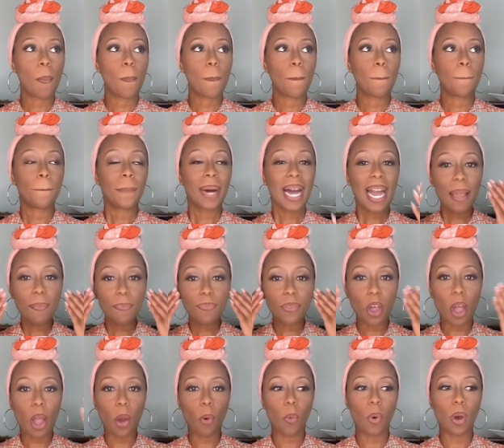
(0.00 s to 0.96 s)
My
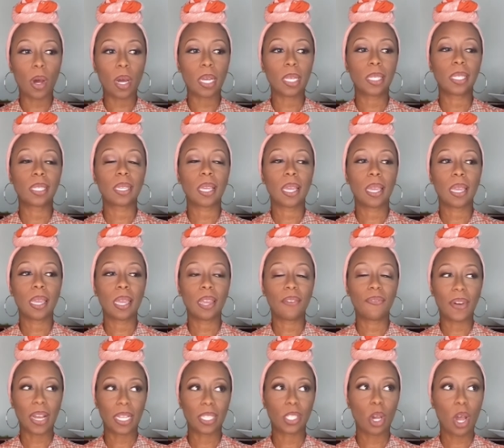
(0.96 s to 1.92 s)
thought was if
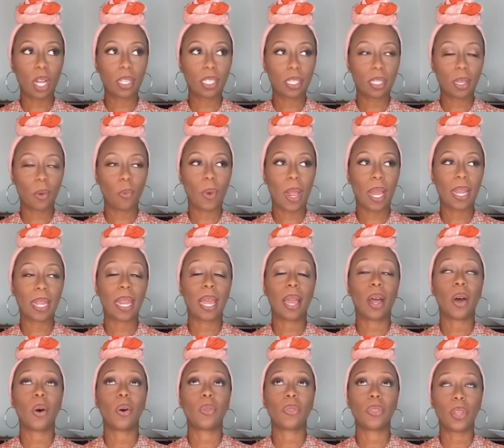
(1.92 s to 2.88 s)
I talk to them right
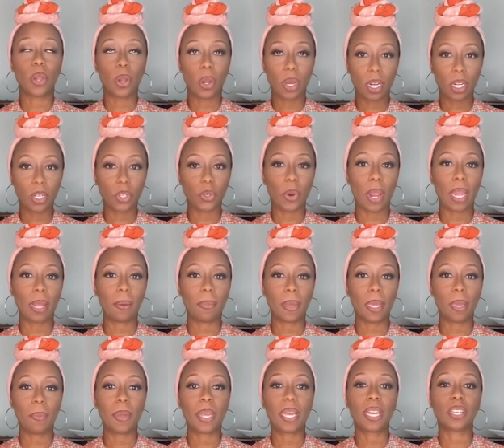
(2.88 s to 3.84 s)
now, they're going to drain me
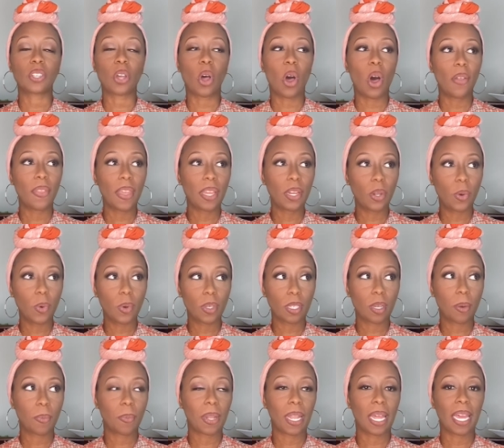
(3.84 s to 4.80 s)
because all they do is
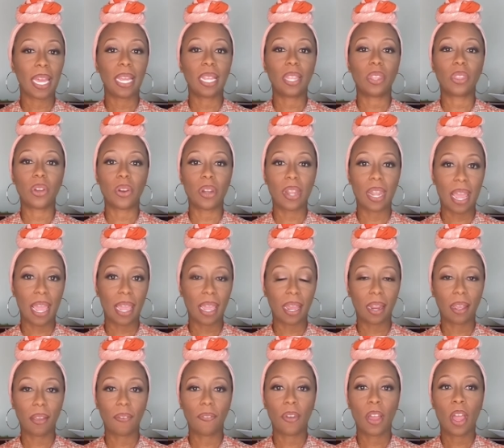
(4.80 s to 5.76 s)
complain. They're
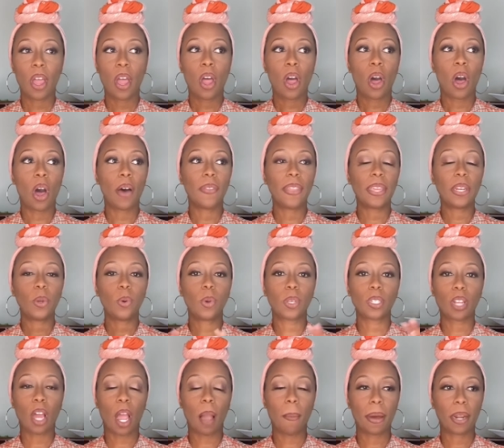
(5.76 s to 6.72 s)
negative. All they do is
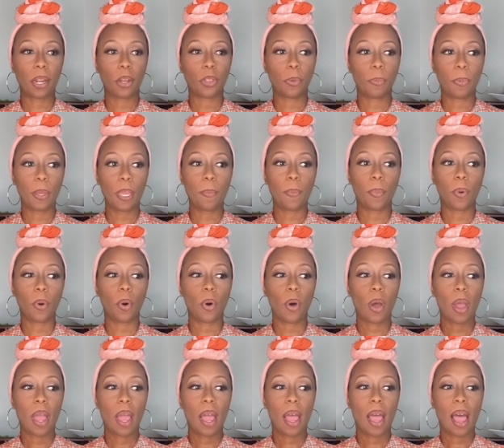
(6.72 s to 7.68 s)
talk about other people.
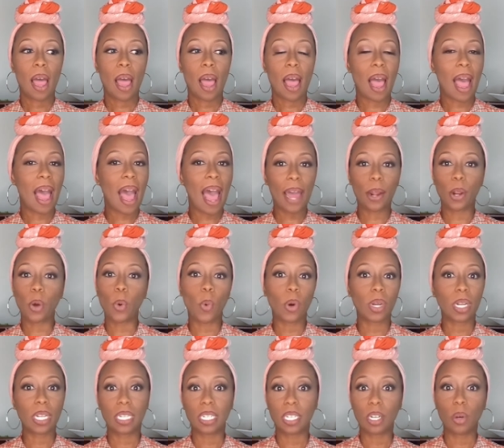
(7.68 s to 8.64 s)
I don't want
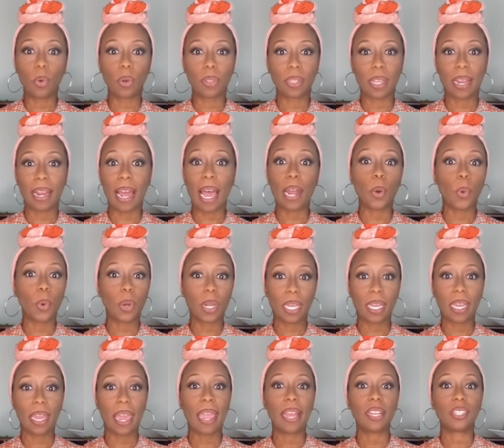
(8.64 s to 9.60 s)
to deal with that. I don't want to
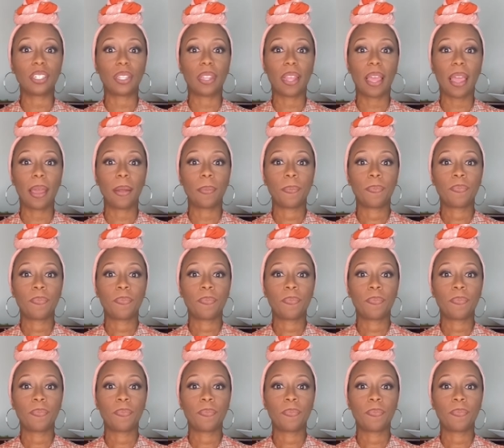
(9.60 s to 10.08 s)
engage in that.